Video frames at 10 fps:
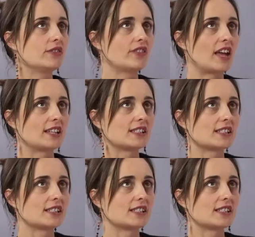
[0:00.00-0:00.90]
if
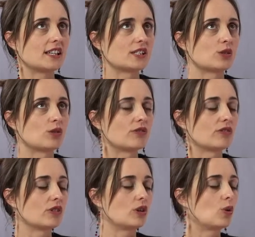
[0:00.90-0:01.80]
that sort of
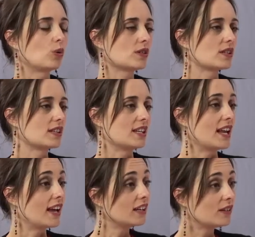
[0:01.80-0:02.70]
causes a
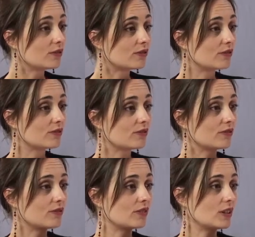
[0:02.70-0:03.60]
negative,
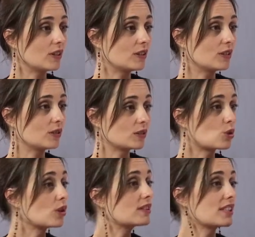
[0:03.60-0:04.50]
it,
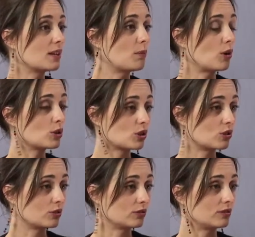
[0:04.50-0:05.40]
it triggers an
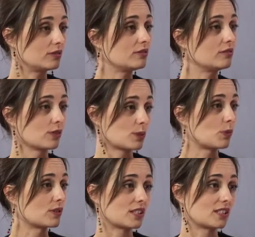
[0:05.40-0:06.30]
emotional
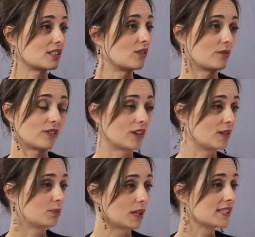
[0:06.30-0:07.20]
response that's not
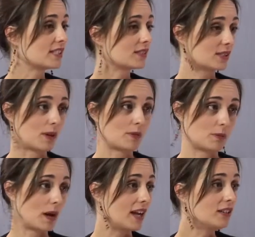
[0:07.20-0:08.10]
very pleasant, it's
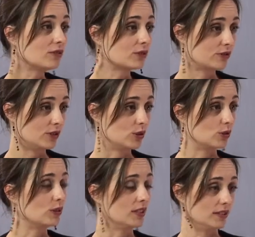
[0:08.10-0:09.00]
maybe painful for you